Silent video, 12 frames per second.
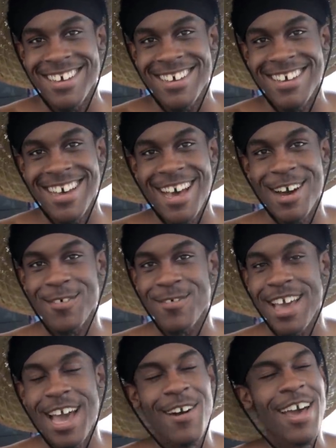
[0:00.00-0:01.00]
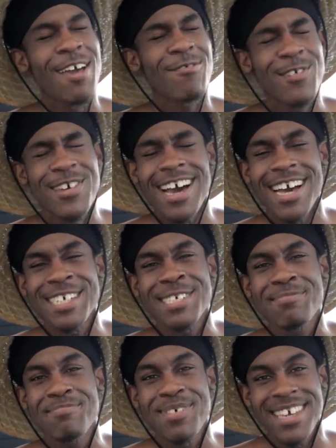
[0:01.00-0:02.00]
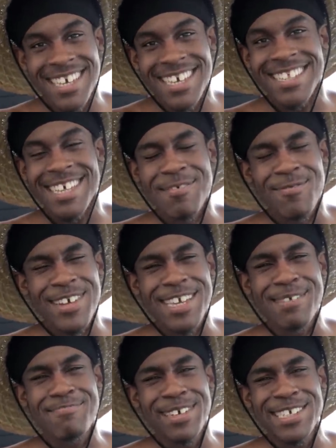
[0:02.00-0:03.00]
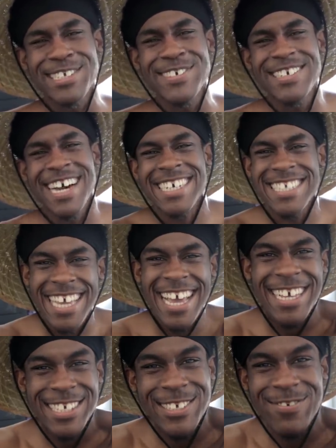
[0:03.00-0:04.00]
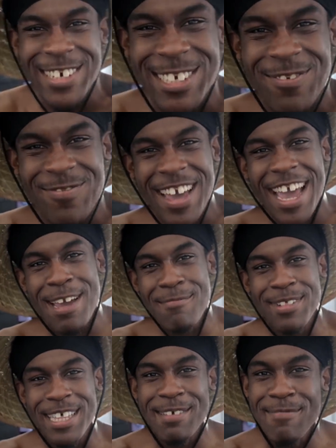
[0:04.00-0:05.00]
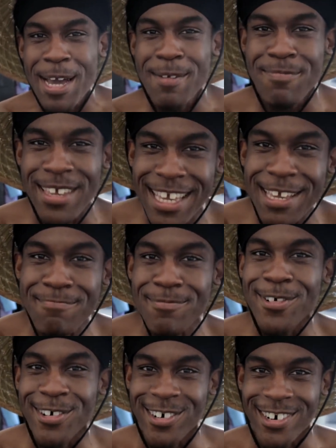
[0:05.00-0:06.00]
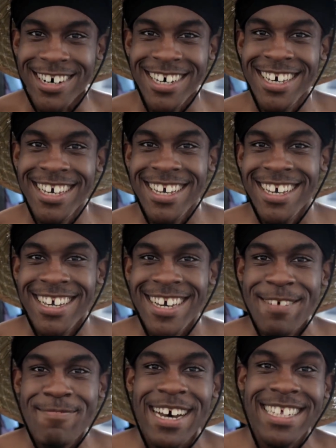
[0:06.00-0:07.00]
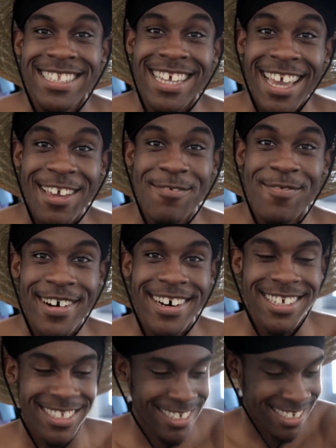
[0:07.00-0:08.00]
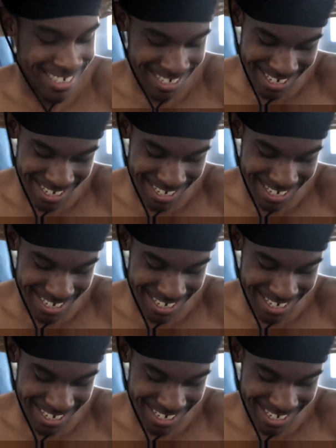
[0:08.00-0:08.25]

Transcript: uh, how, how have you guys been? I freaking miss you guys, the SOS family, my people, my day ones.